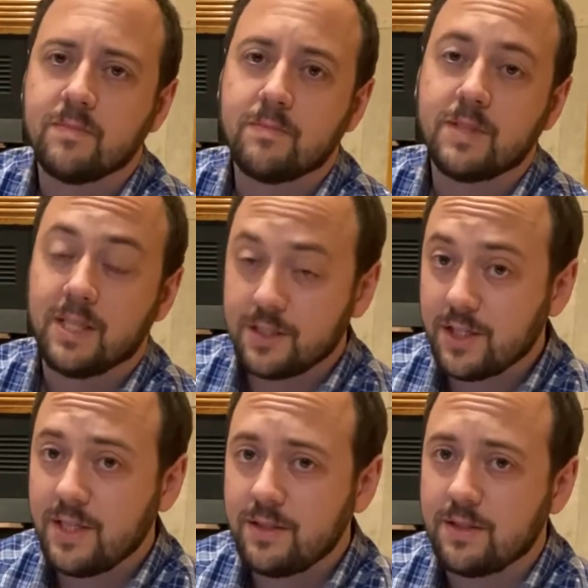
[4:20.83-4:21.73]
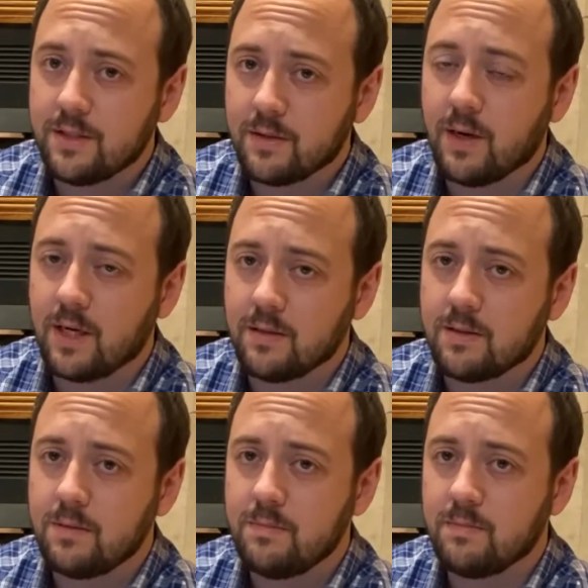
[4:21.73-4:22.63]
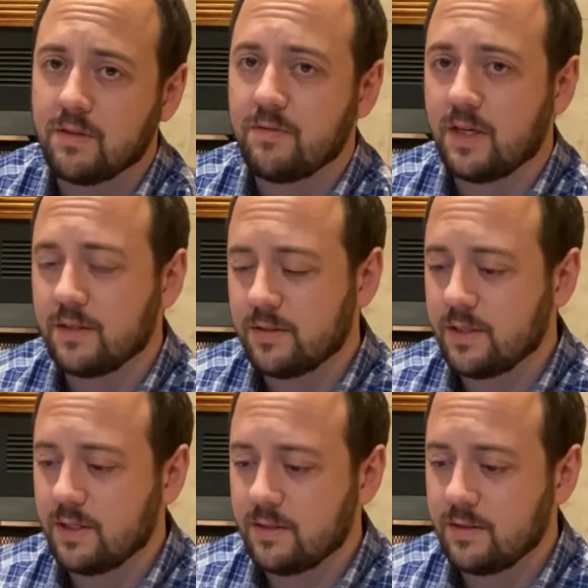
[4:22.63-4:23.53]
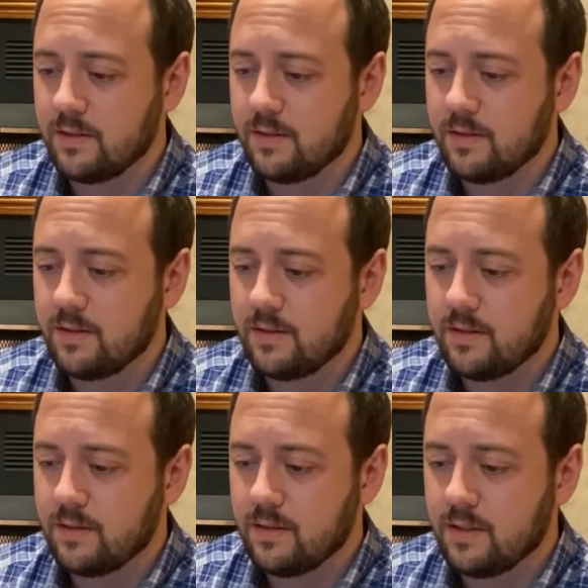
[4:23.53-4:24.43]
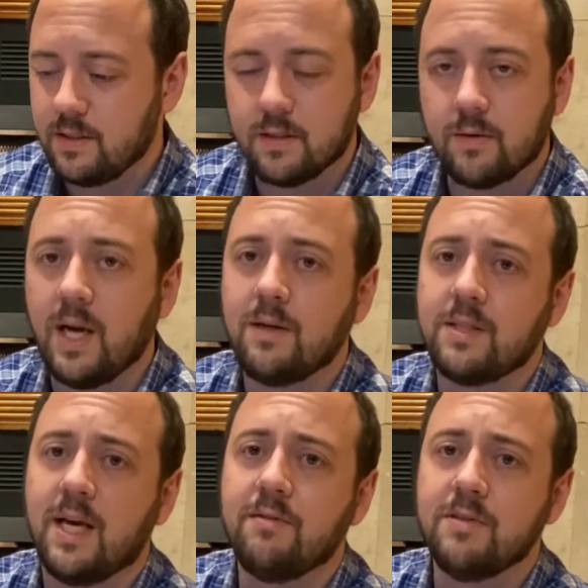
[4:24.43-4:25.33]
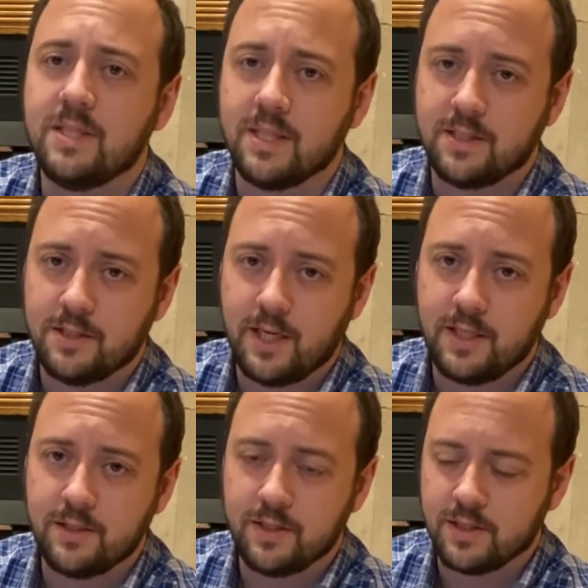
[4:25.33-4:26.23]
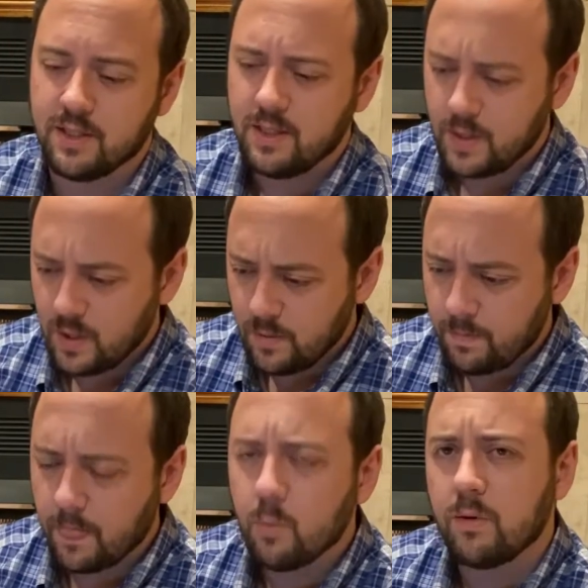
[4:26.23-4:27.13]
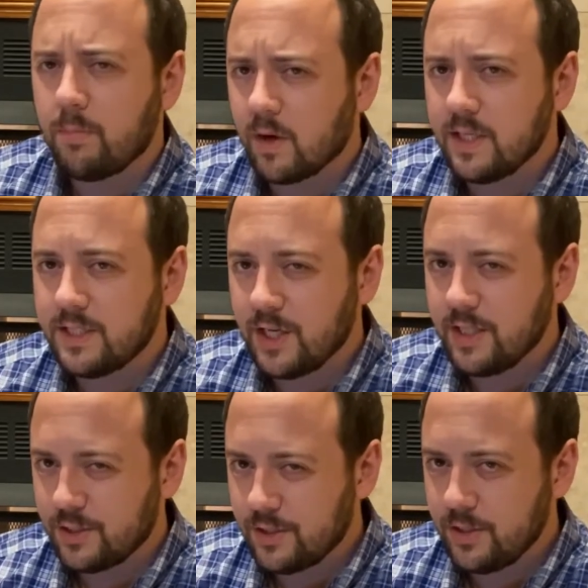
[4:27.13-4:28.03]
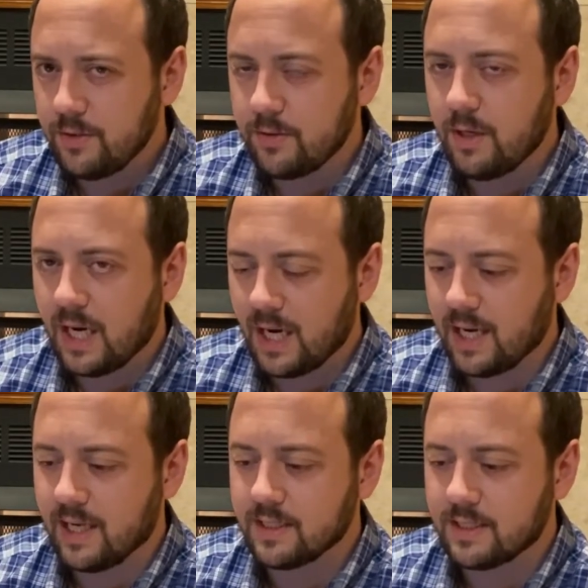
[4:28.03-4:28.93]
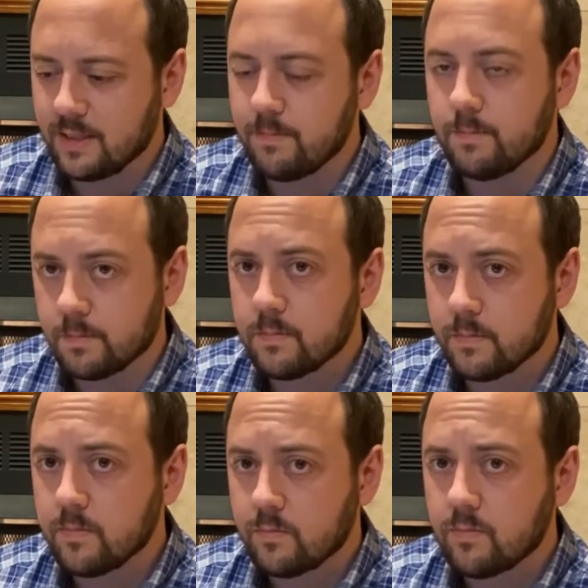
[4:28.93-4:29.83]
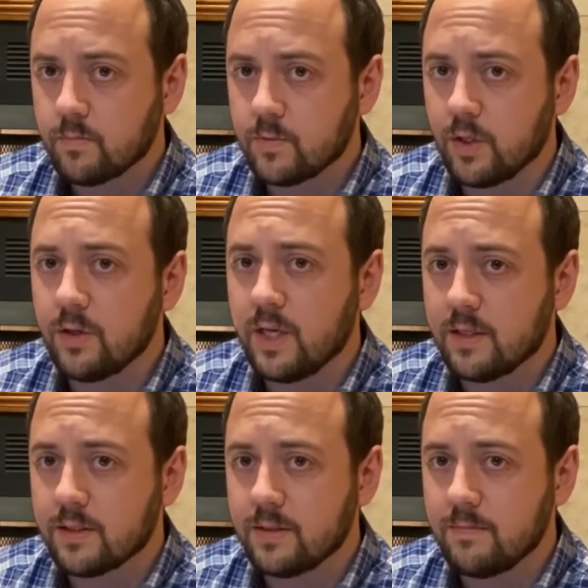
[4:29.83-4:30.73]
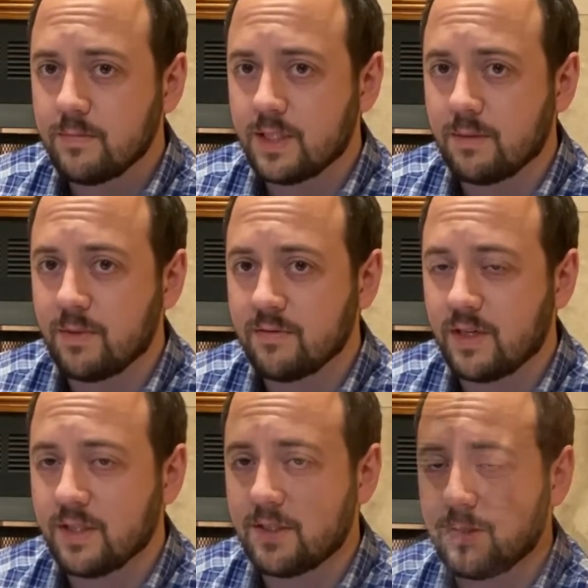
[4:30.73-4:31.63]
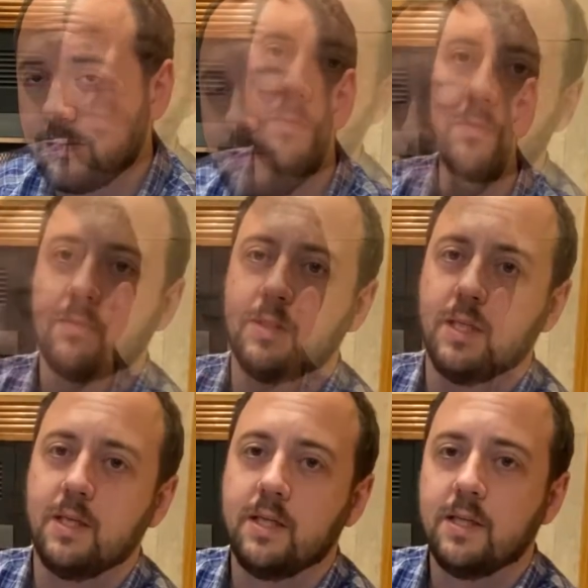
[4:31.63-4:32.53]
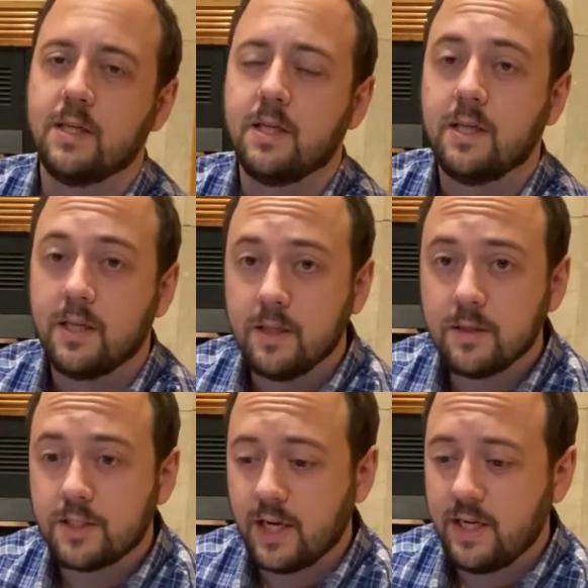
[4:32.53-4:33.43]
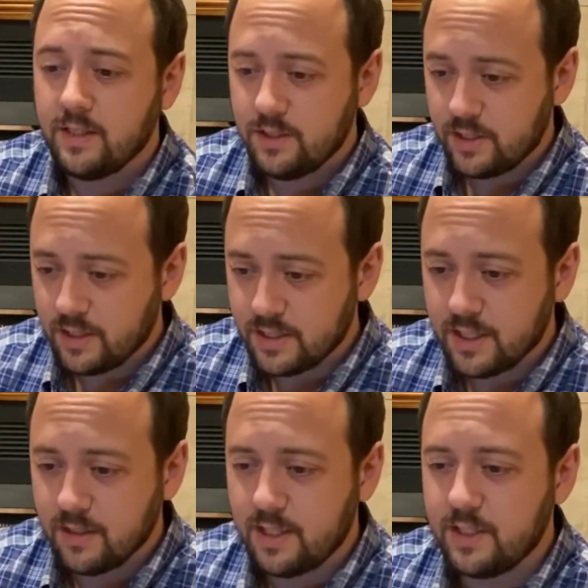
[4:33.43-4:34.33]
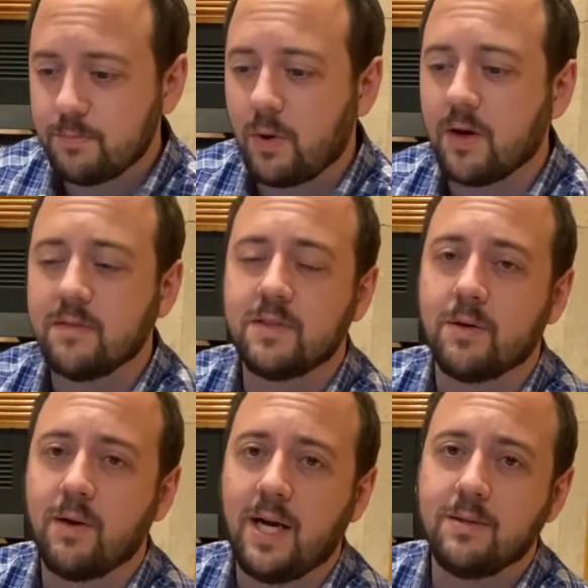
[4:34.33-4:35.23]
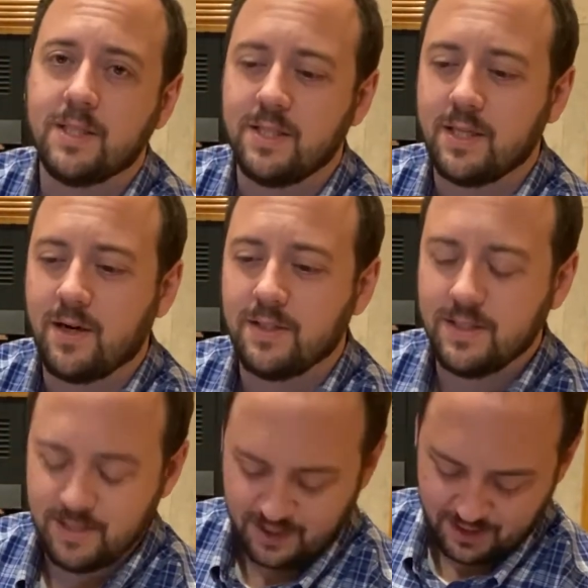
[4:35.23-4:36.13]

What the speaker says: Things change in the ground, my father said. In the ground, everything changes. Will Barney change too? I asked him. Oh yes, said my father. He'll change until he's part of the ground in the garden.